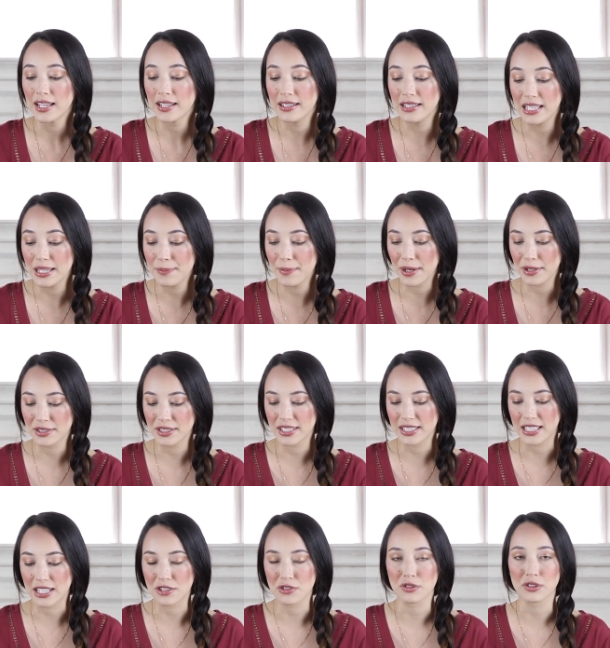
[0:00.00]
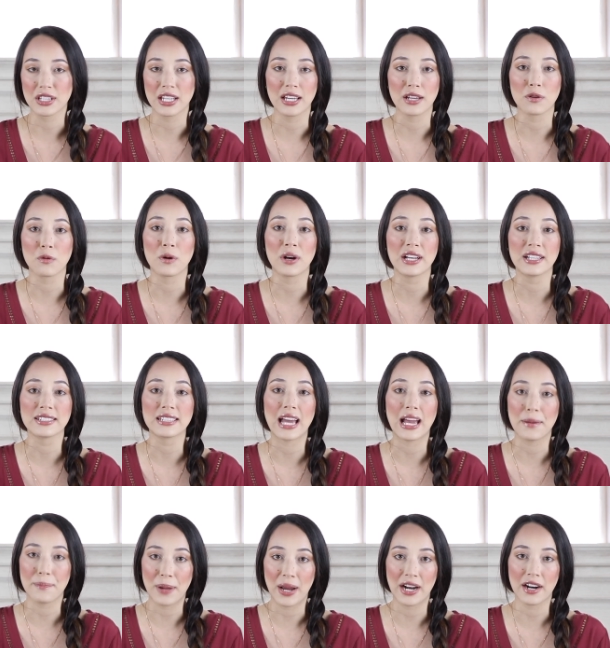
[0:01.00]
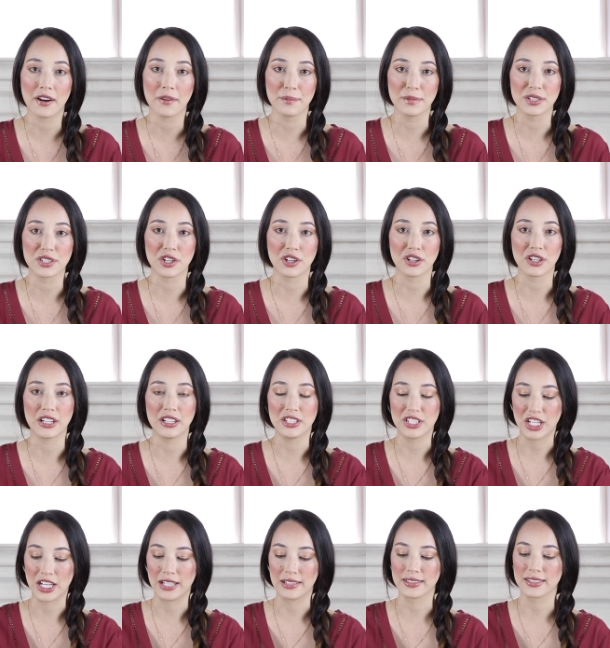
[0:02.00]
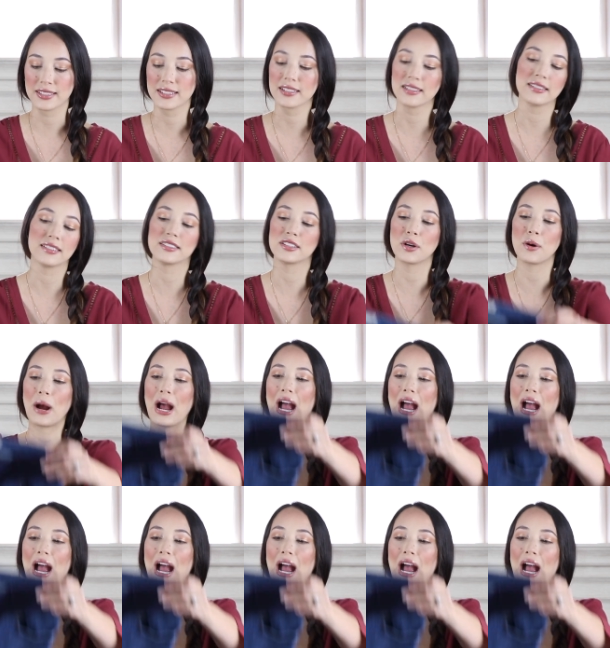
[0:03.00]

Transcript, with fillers: the most essential thing was a pair of maternity jeans. So